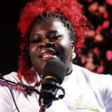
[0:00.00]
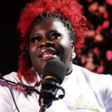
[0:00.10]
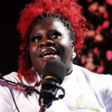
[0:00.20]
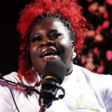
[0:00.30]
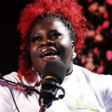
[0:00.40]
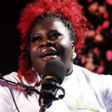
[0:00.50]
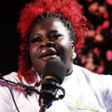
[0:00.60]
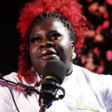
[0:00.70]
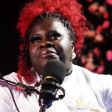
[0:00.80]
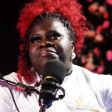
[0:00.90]
that
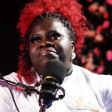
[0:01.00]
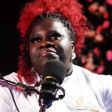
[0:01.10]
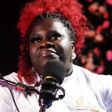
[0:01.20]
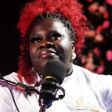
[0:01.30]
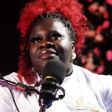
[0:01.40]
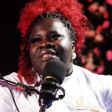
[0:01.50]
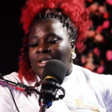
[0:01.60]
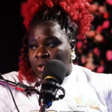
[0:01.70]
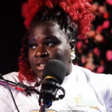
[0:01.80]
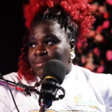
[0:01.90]
um the
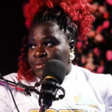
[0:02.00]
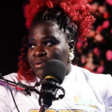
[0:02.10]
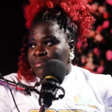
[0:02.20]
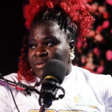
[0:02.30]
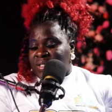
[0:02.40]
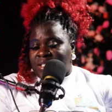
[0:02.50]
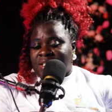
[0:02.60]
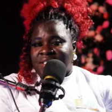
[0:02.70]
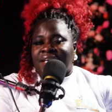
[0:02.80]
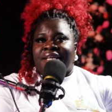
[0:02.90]
gospel
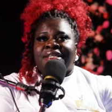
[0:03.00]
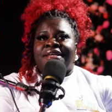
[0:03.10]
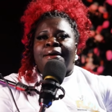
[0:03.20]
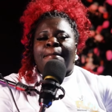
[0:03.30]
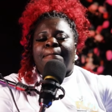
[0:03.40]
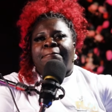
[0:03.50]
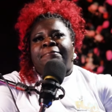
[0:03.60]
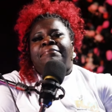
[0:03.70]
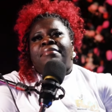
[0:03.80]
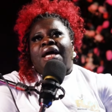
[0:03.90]
musicians yes. get here?
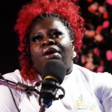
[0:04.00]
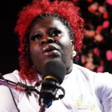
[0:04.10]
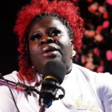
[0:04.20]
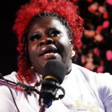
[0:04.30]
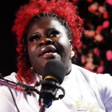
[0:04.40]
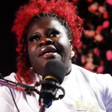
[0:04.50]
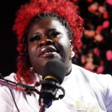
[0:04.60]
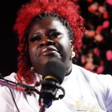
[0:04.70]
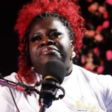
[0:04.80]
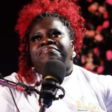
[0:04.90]

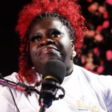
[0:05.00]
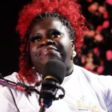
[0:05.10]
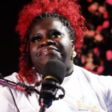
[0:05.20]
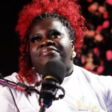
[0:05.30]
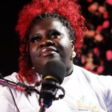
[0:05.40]
Okay. Hmm.